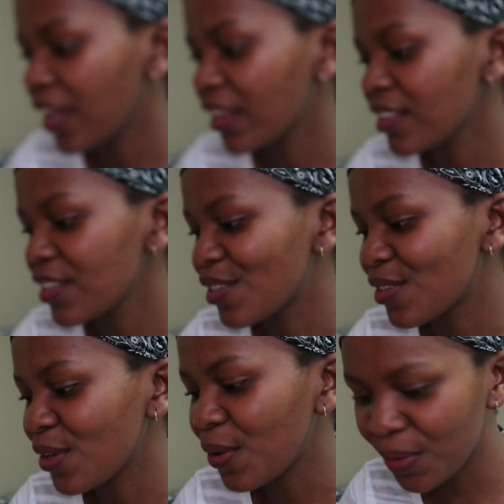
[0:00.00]
This is
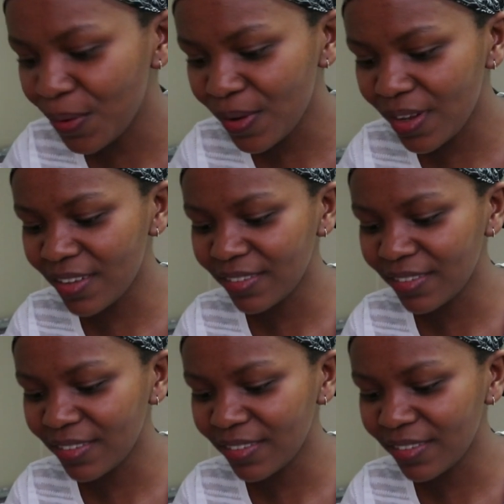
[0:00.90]
so cool.